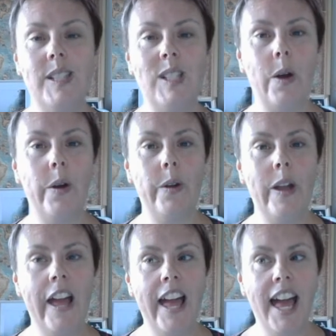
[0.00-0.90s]
my
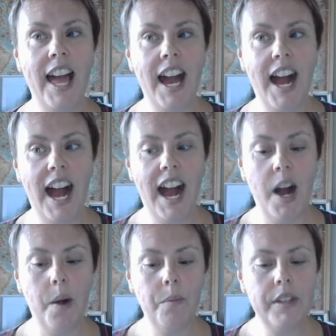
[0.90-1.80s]
nan
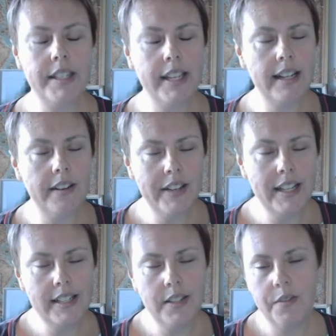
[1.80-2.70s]
um,
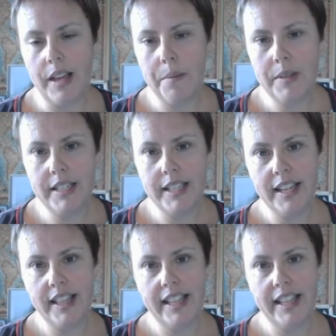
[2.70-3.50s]
supports. So,